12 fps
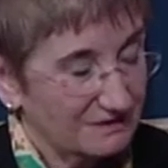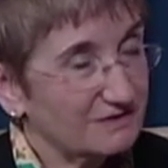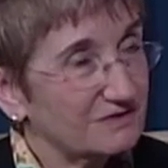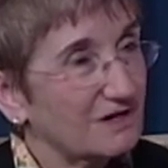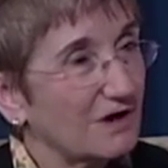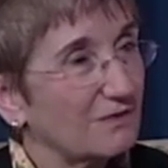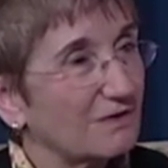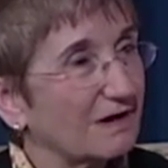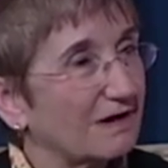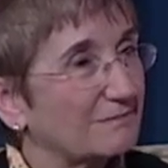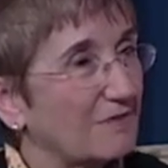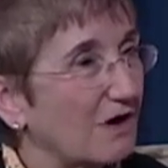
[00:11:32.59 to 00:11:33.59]
So
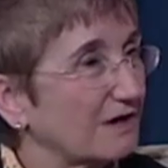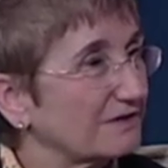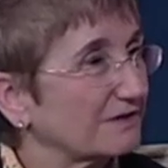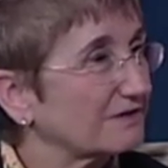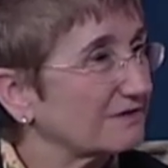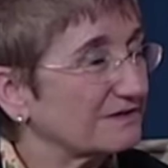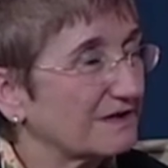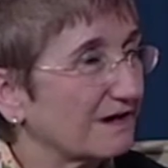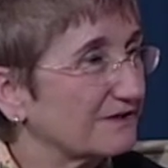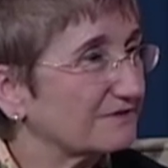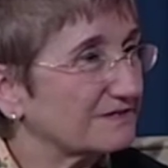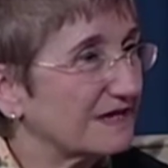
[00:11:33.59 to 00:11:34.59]
are there
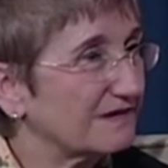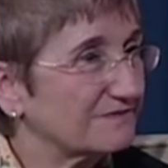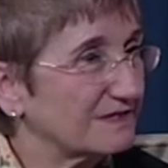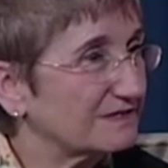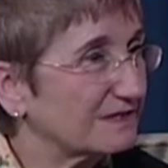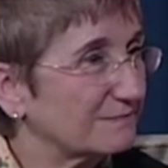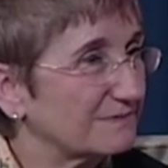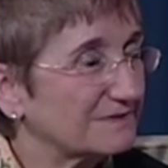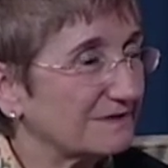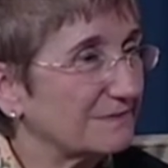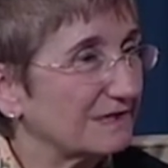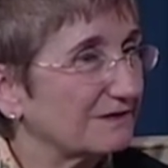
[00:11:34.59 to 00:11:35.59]
other safety tips?
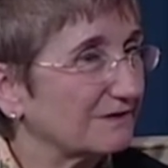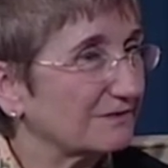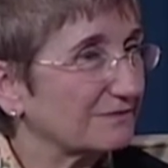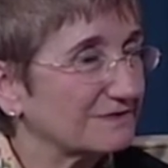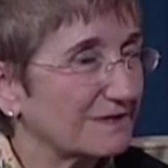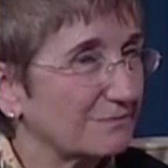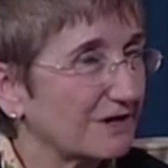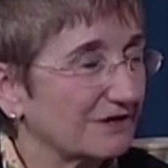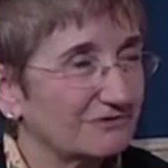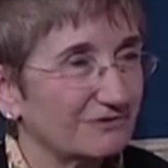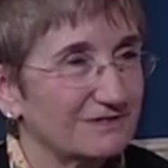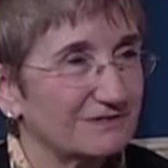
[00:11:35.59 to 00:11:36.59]
I mean, you know, some
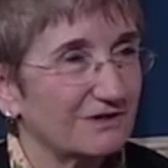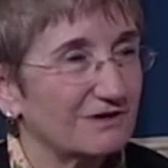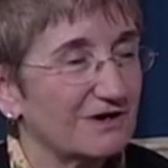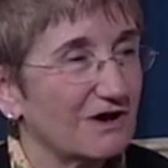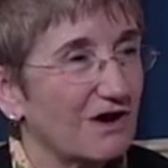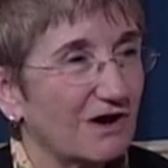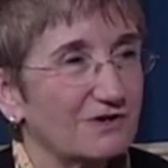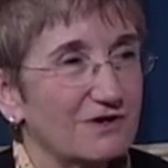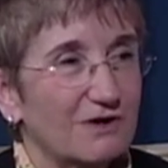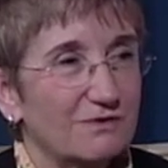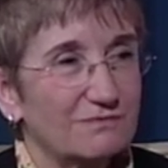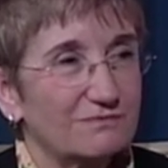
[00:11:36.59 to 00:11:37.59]
countries are
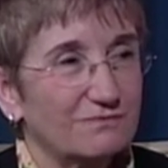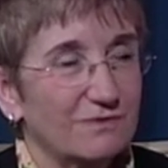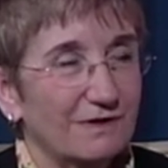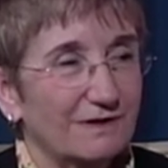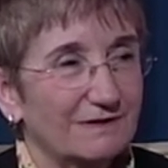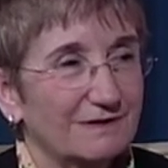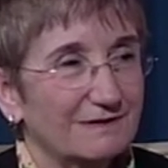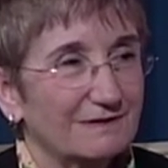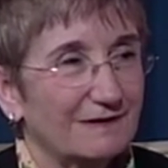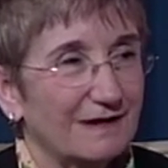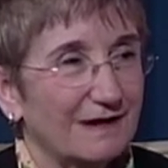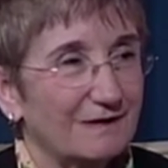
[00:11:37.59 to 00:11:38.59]
known for
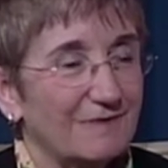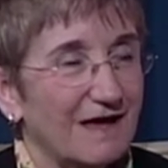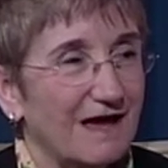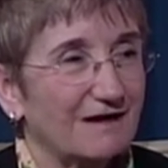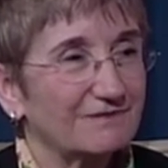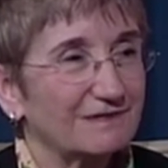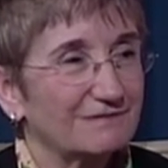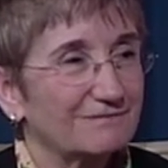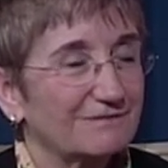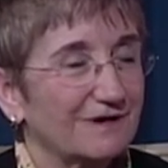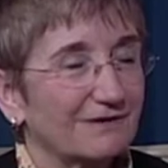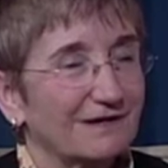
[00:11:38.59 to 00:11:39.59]
having
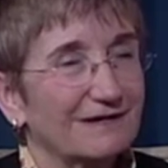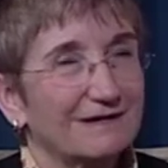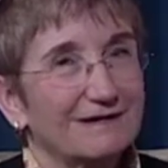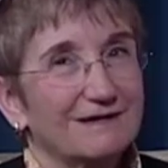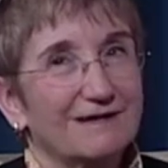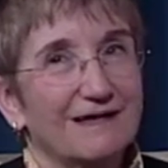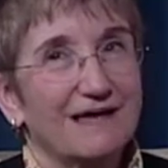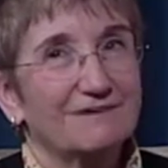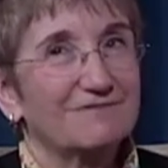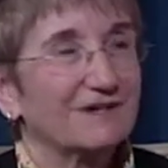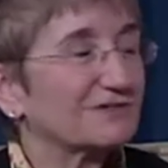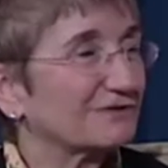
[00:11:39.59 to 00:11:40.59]
very
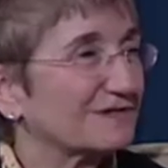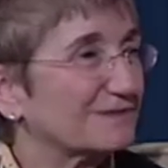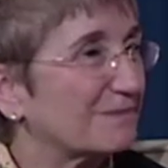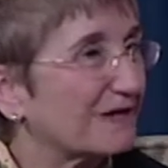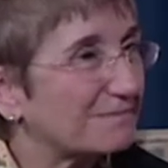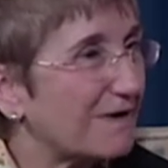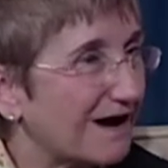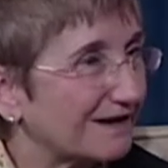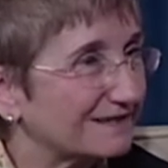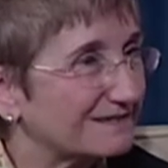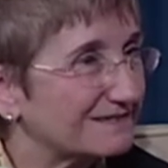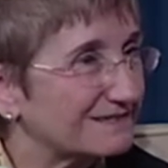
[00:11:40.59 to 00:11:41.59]
adventurous
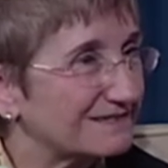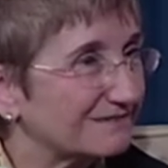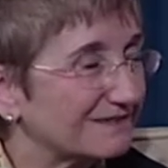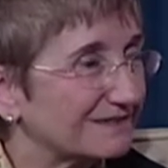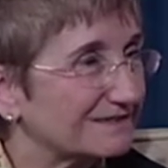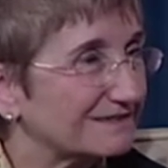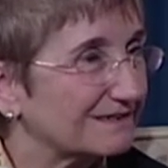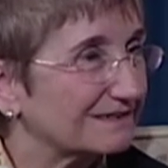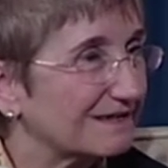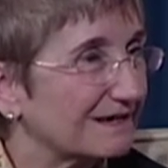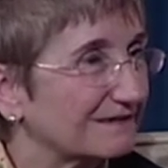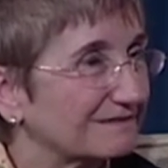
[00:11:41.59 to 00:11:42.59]
pickpockets and different things like
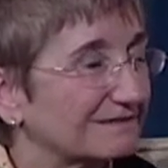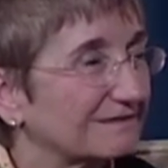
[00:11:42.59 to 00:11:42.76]
that.